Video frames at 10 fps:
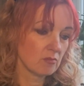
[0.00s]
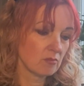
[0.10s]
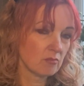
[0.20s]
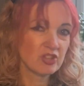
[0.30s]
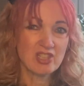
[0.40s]

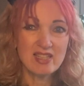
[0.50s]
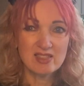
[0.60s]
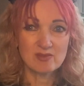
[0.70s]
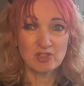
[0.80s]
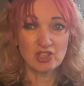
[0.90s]

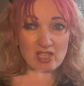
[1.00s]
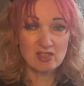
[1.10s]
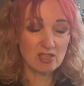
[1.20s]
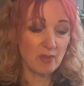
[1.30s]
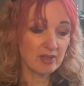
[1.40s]
machine
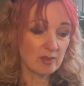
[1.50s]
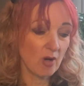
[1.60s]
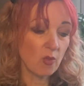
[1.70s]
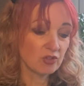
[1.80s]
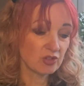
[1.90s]
sewing them, but I
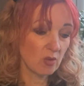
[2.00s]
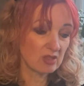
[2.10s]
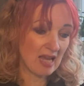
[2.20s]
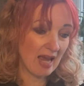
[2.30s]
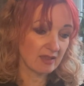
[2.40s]
want to
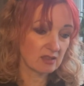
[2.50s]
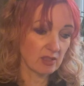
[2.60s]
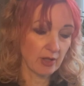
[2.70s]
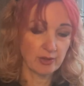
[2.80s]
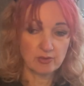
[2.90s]
hand
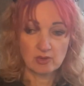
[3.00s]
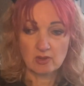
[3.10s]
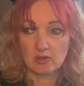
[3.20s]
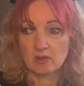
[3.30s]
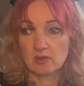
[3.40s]
sew,
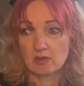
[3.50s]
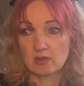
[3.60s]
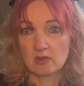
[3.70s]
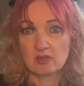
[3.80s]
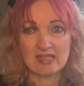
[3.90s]

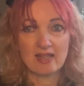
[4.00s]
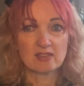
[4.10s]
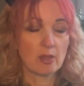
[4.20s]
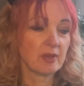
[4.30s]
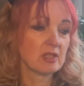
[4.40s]
because hand
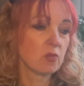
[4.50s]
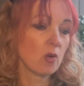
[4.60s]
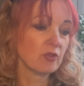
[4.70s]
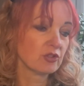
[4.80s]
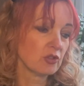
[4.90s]
sewing is what I
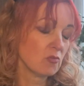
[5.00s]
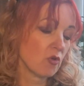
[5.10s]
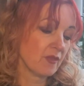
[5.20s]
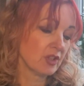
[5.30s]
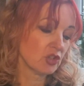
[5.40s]
want to do more
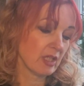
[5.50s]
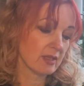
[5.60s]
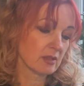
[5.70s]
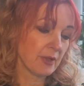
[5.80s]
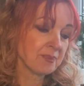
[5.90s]
of this year.
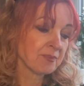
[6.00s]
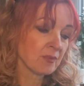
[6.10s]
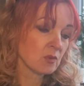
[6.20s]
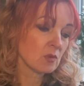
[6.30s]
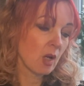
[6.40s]
So
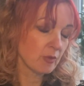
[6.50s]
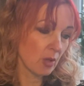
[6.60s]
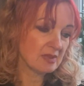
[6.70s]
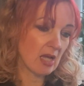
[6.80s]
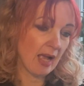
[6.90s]
I'm going
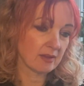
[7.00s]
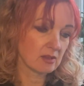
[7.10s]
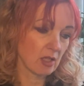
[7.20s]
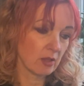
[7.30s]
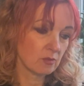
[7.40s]
to hand
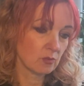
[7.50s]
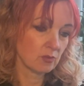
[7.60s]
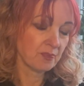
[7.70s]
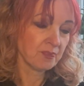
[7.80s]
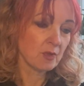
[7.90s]
sew
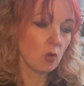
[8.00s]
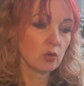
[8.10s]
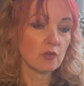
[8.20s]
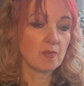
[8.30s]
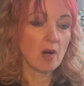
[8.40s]
all
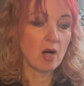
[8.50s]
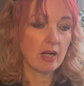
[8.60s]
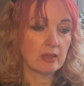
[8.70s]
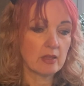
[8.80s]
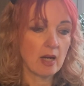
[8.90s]
of
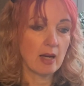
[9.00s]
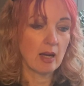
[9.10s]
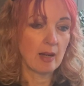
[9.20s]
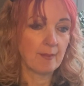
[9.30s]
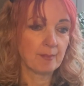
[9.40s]
mine.
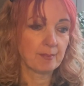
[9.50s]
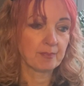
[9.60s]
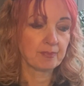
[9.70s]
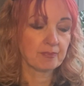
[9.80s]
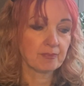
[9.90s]

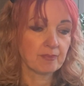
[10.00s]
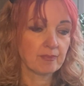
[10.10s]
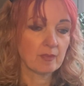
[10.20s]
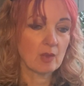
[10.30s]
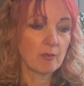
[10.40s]

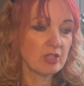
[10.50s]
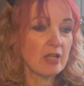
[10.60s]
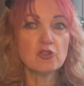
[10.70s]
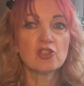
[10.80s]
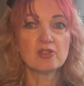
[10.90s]
But yeah,
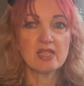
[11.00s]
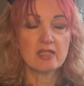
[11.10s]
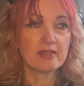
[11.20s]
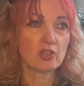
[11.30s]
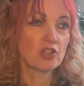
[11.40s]
you could use
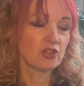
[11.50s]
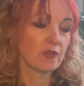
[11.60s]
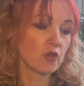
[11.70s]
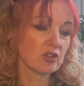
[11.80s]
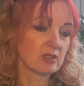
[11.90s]
anything. I've
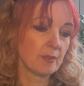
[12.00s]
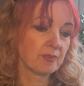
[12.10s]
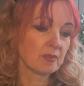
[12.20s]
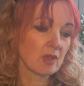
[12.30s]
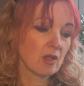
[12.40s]
got some
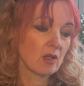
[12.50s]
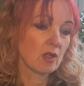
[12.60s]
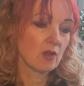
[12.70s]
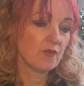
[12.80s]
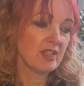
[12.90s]

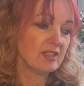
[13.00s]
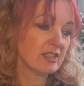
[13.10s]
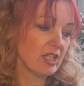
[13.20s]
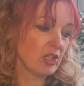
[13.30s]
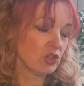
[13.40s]

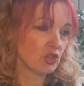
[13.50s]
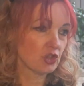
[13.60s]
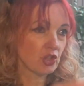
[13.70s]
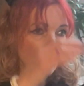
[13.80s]
vintage